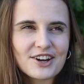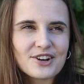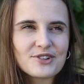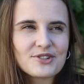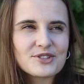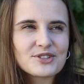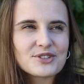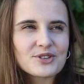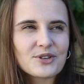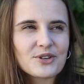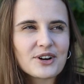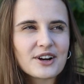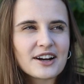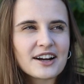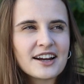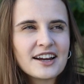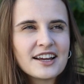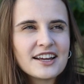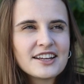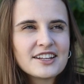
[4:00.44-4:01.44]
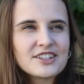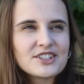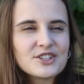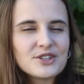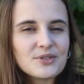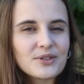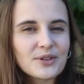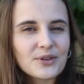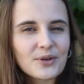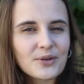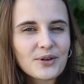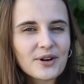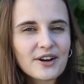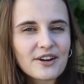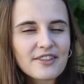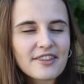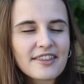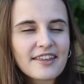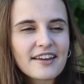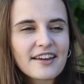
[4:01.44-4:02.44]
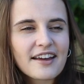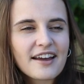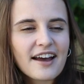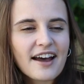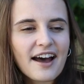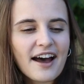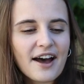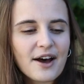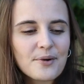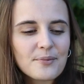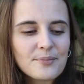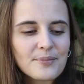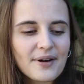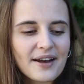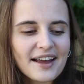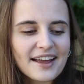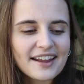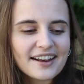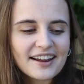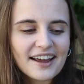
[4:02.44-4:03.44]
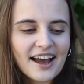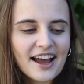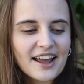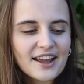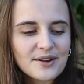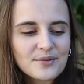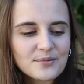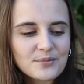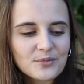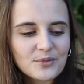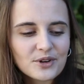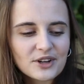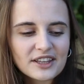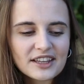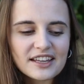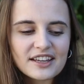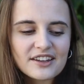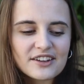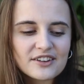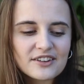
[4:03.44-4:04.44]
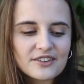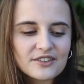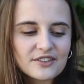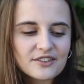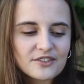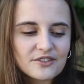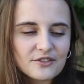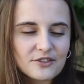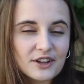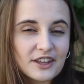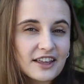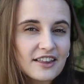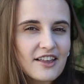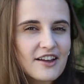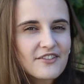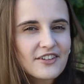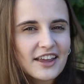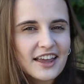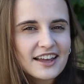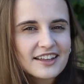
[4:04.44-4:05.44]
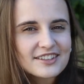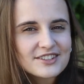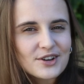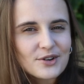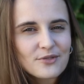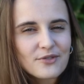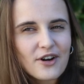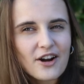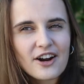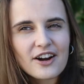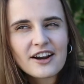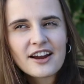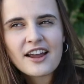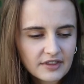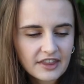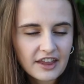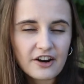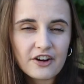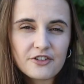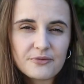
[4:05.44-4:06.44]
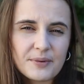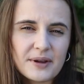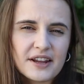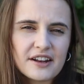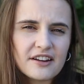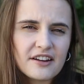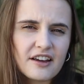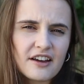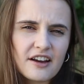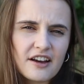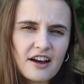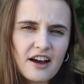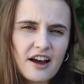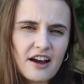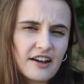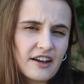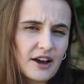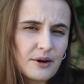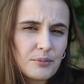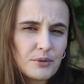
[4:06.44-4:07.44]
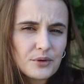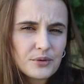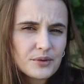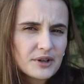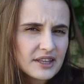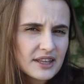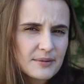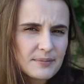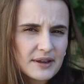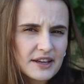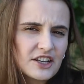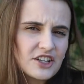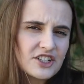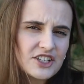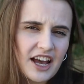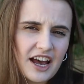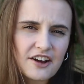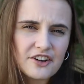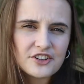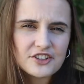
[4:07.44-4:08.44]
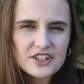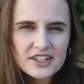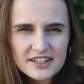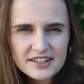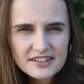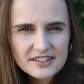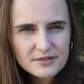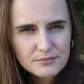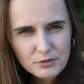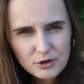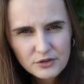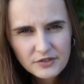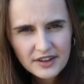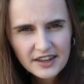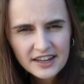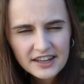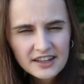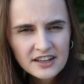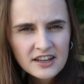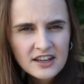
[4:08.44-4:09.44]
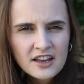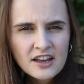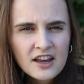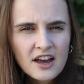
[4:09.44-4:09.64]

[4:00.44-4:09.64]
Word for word: Coast or to the North, um, but I am really, really loving it so far. There have been a couple really big challenges moving